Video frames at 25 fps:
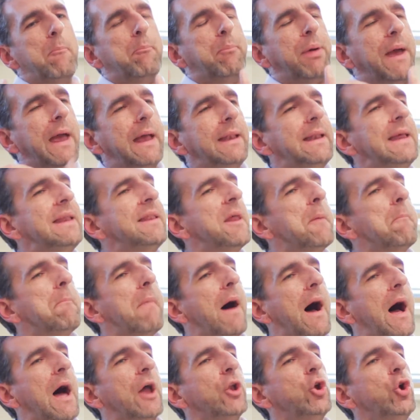pity the
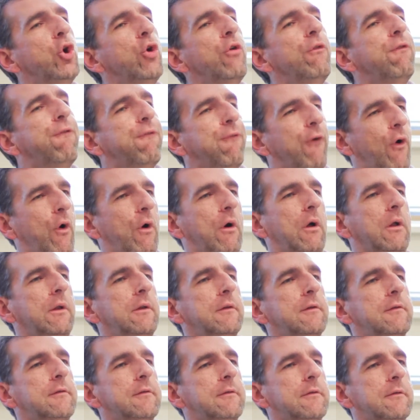man who
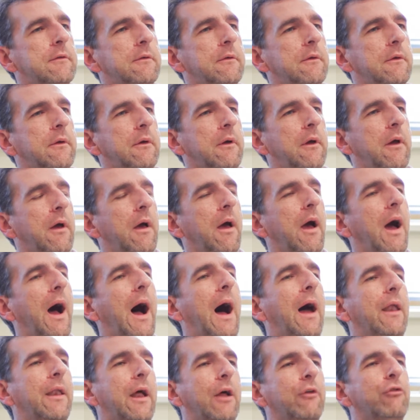falls
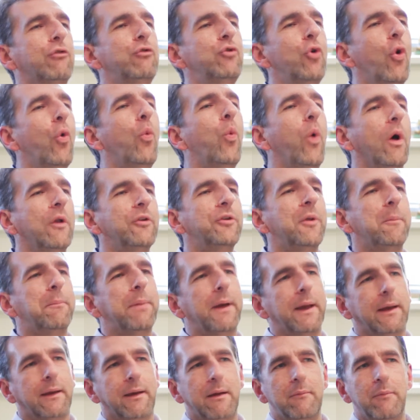and has no one to
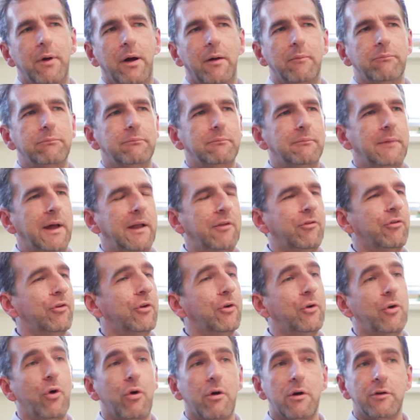pick him up. It's
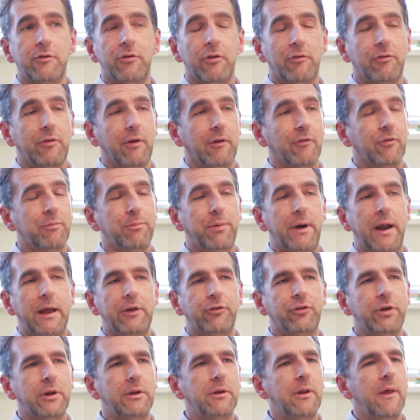gorgeous
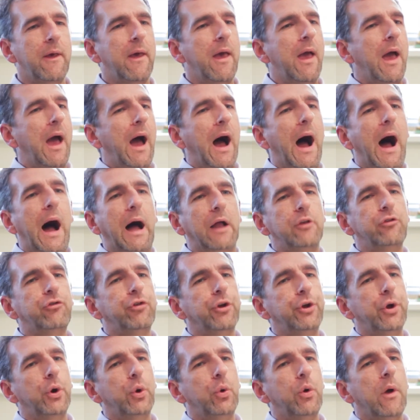expression. And
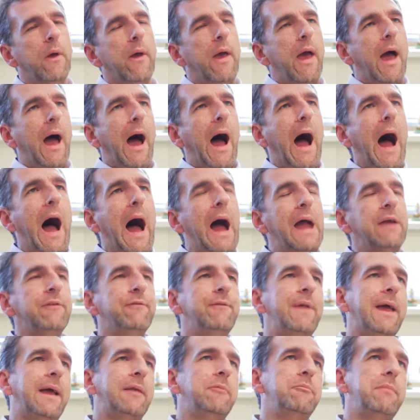you know, I
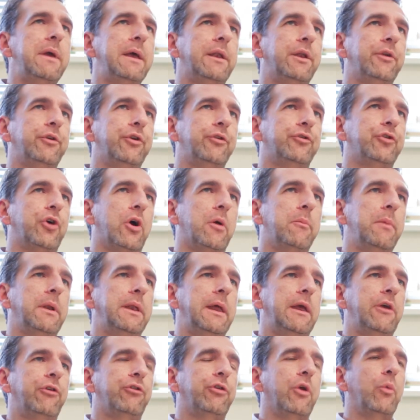then made a
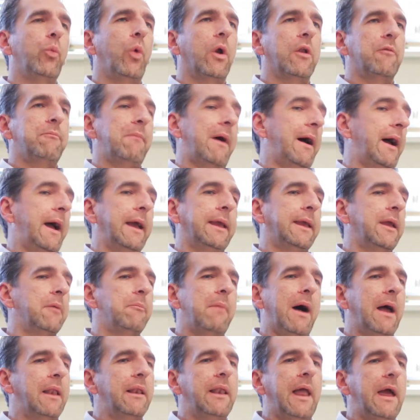determination. One of
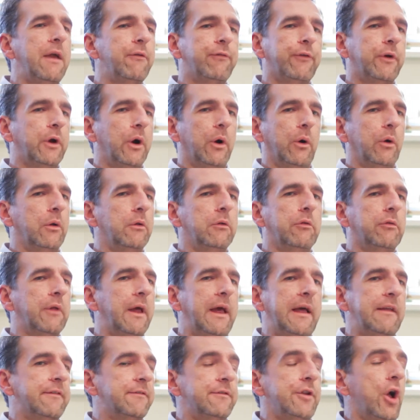my life goals
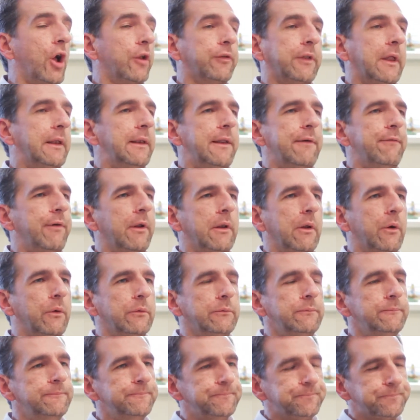is not to live alone.